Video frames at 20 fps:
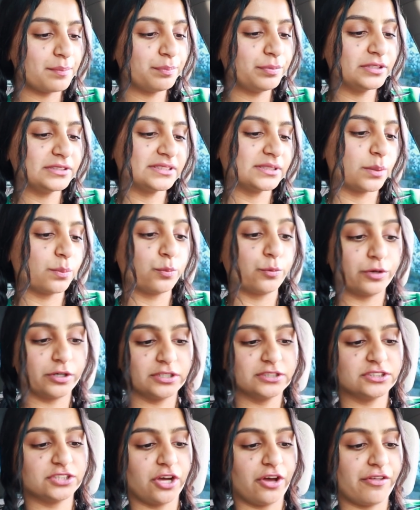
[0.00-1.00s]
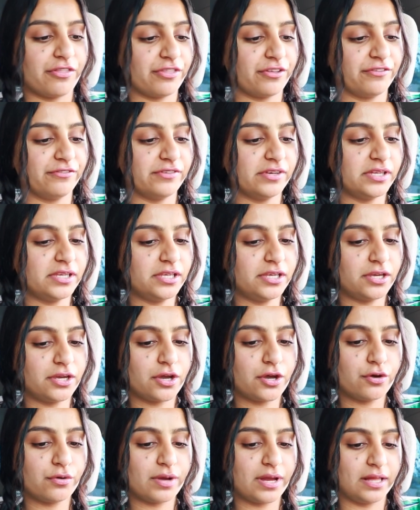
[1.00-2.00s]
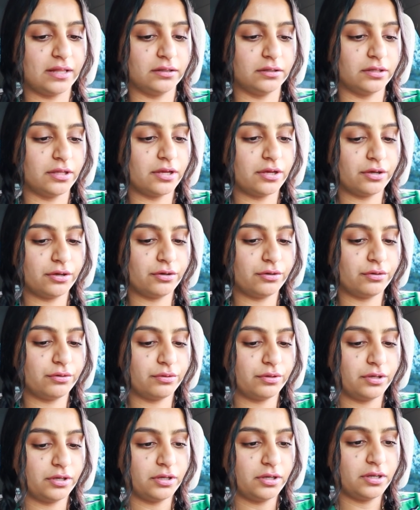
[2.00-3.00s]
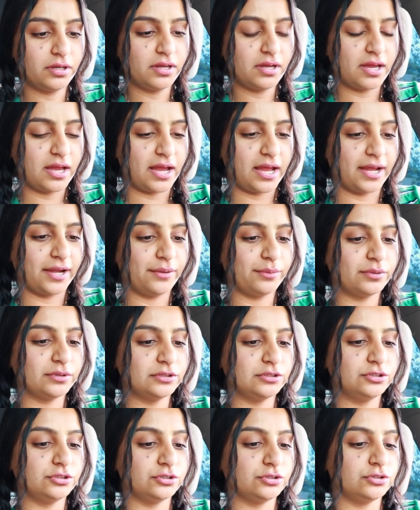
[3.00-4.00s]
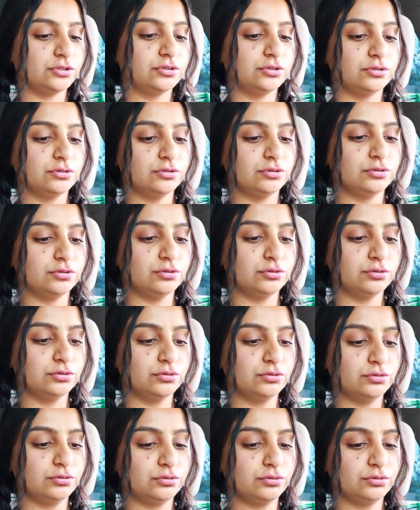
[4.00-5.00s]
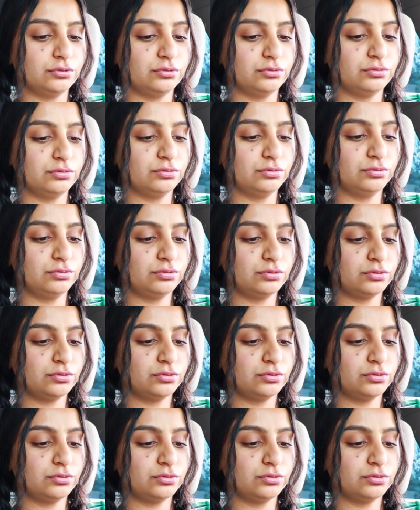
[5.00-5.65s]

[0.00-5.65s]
put some words on the video. Hello. I will do